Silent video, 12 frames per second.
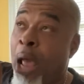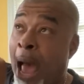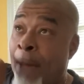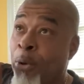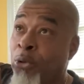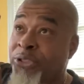
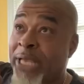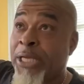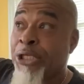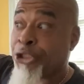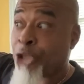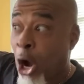I'm going to
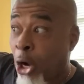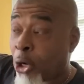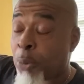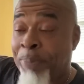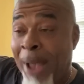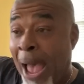say,
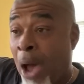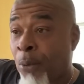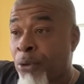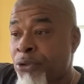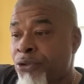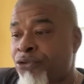darker
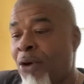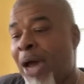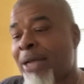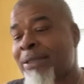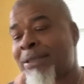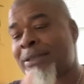powers
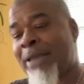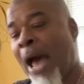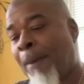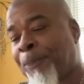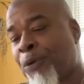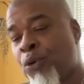trying to
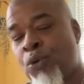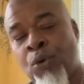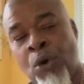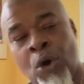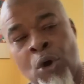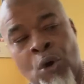stop you
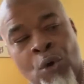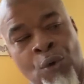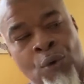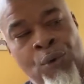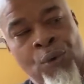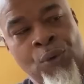
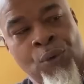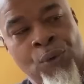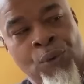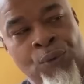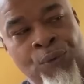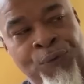
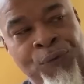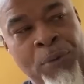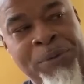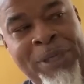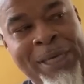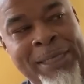
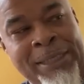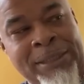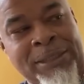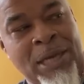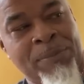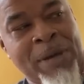from getting
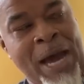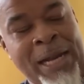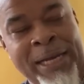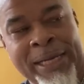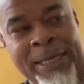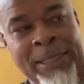some
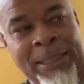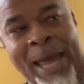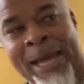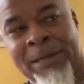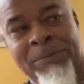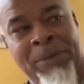kind of
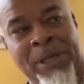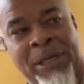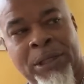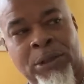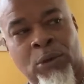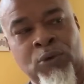enlightenment
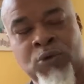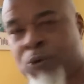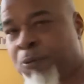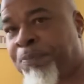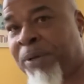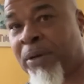in your
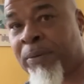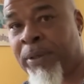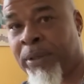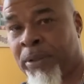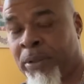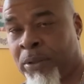
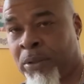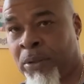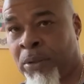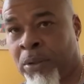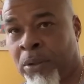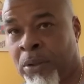spirit.
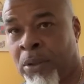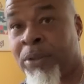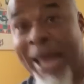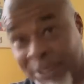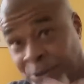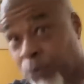
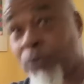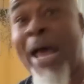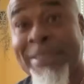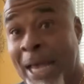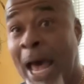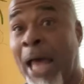That's
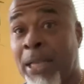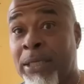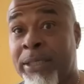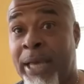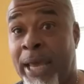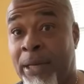that's how I
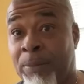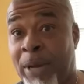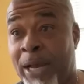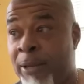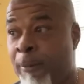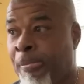look at it,
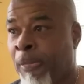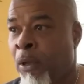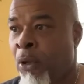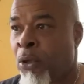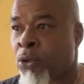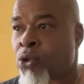right?
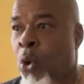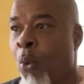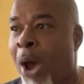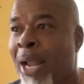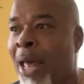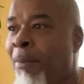So
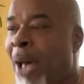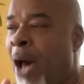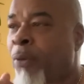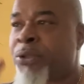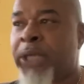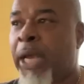while I'm
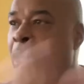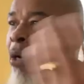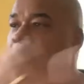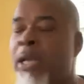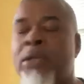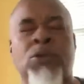out there
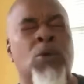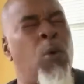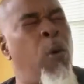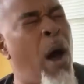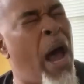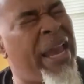and it's
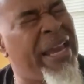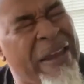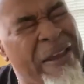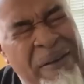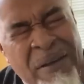quiet,